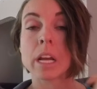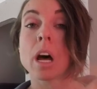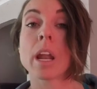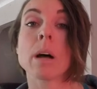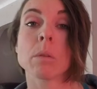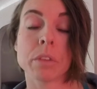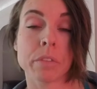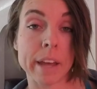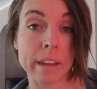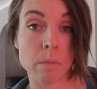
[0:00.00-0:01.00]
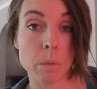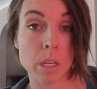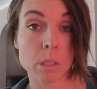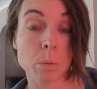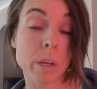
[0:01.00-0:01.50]
cut out the fatty
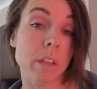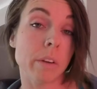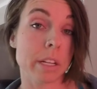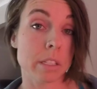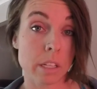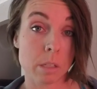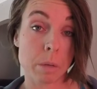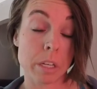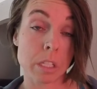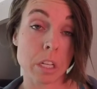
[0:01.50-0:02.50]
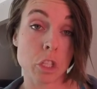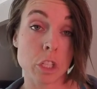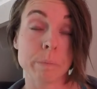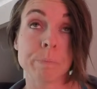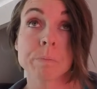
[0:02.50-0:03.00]
meats with Renaissance
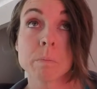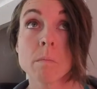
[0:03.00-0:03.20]
Periodization,